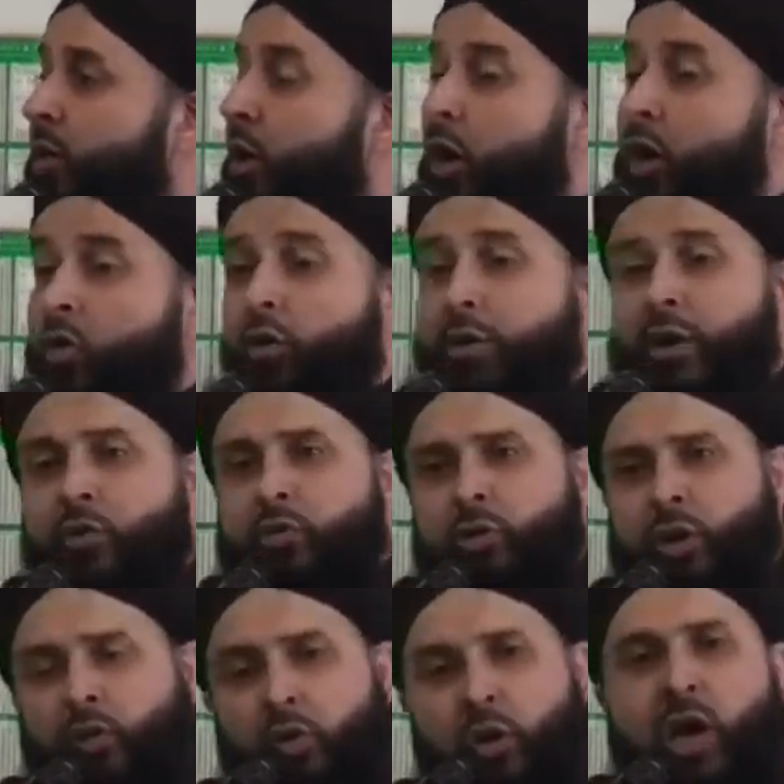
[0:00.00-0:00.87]
According to
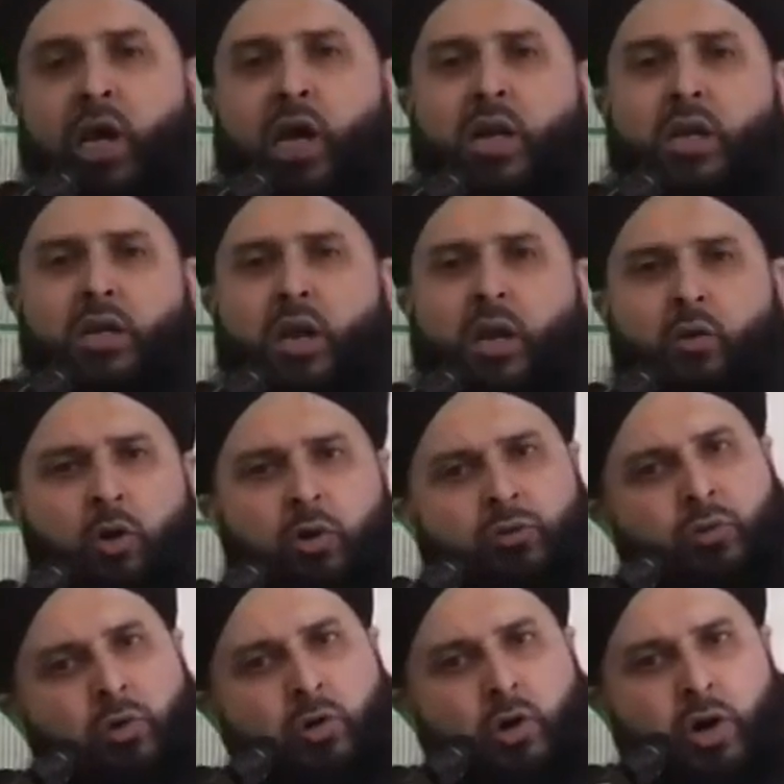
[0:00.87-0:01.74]
the Quran and
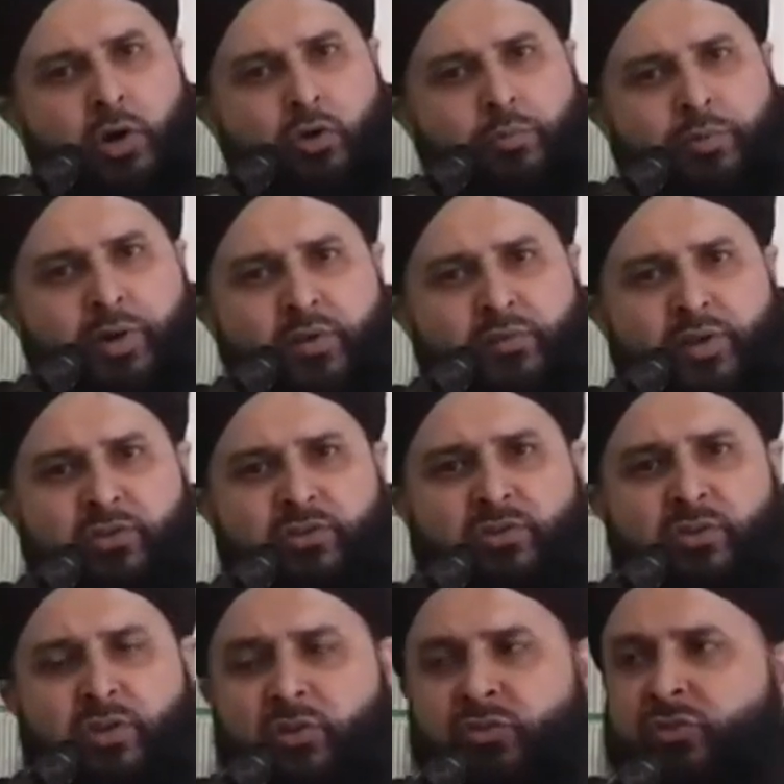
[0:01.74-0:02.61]
also according to previous
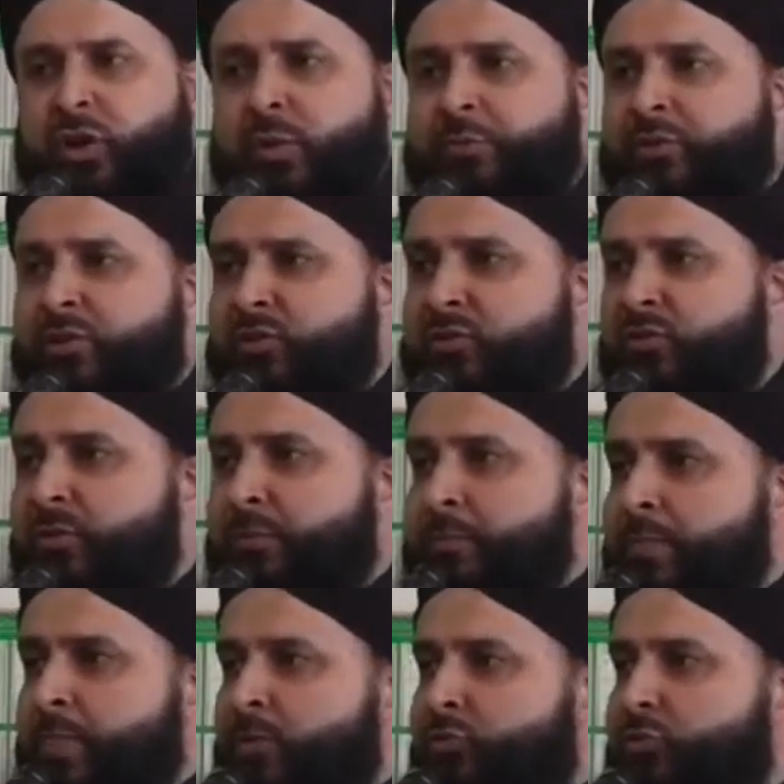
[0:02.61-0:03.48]

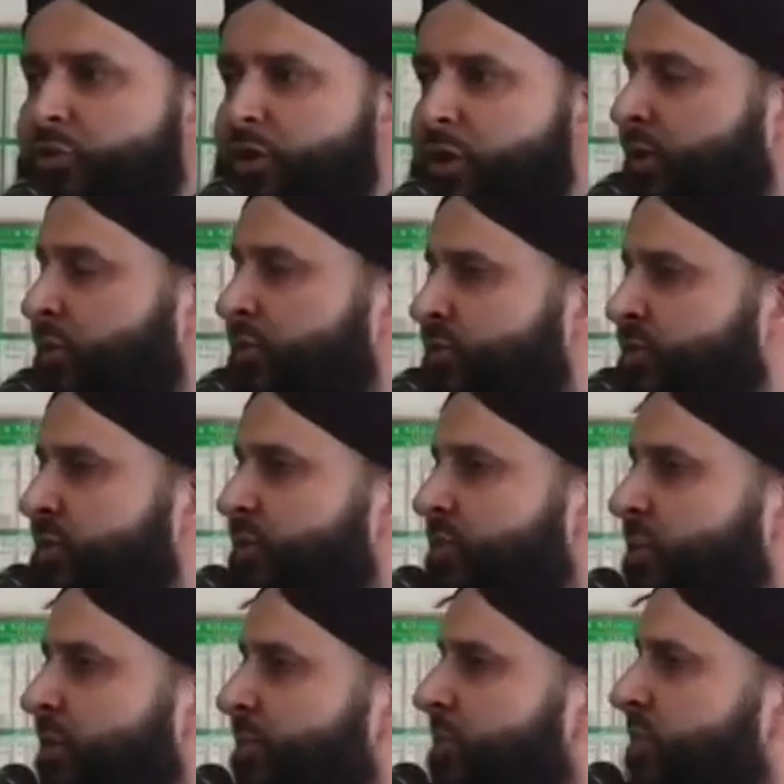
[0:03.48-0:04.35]
scriptures, Judeo-Christian
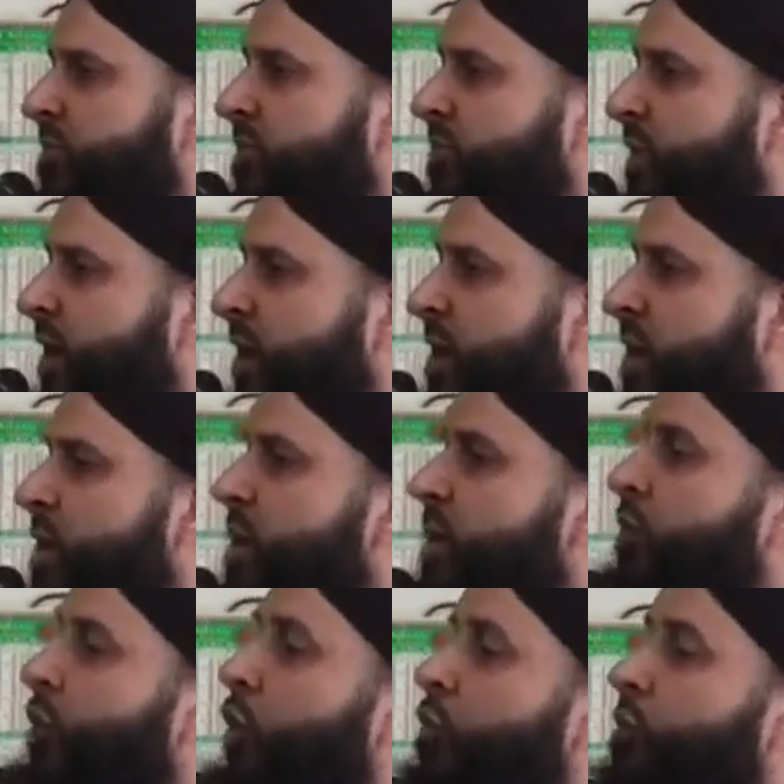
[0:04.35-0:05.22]
scriptures as well,
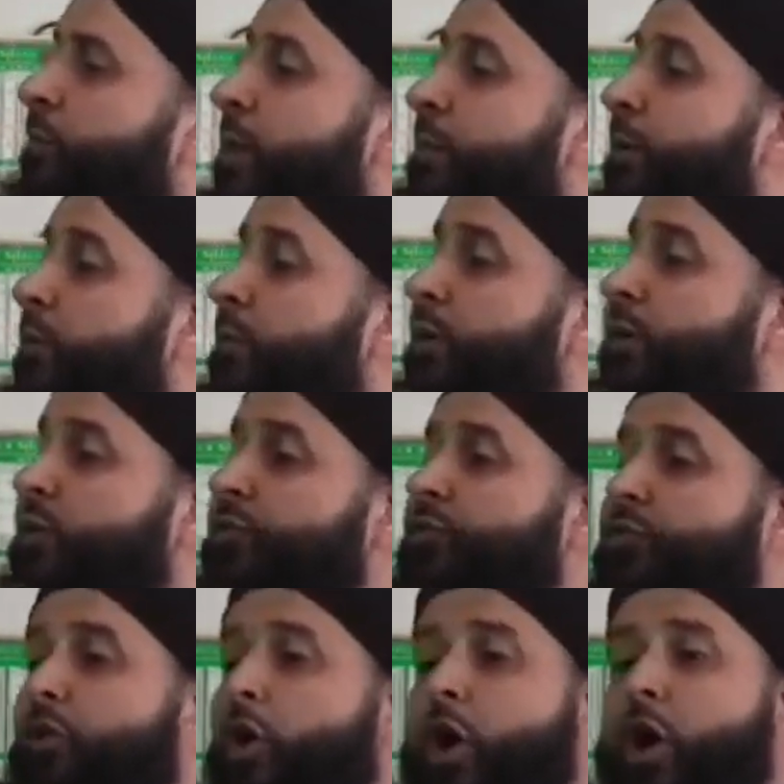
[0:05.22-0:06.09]
those people were
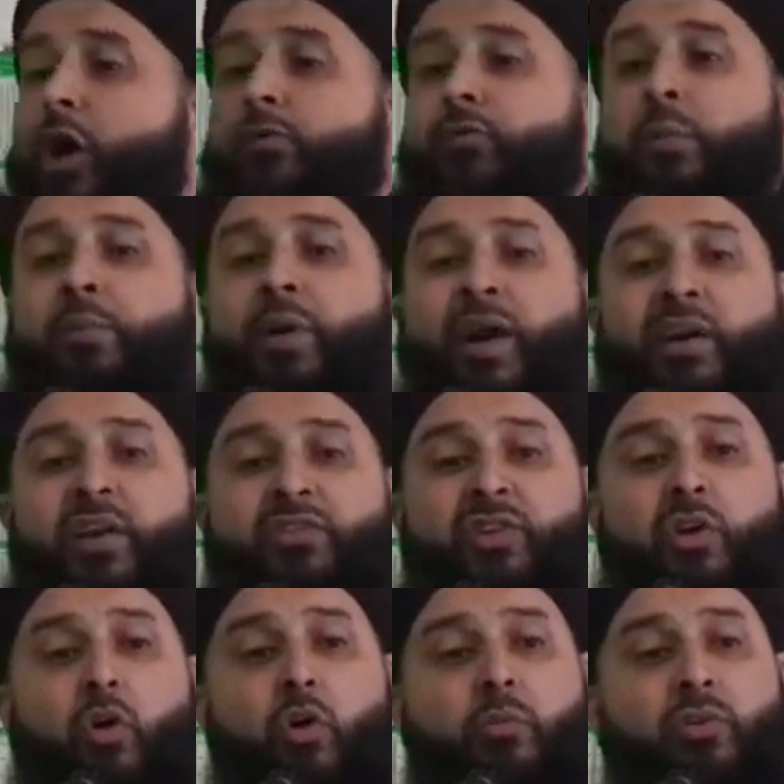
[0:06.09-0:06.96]
destroyed for
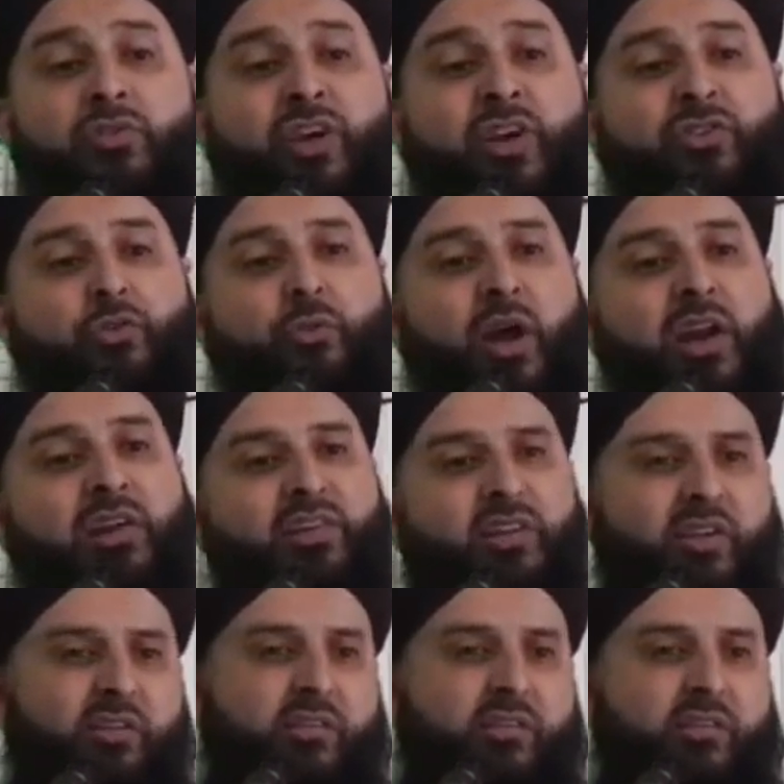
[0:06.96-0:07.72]
practicing homosexuality.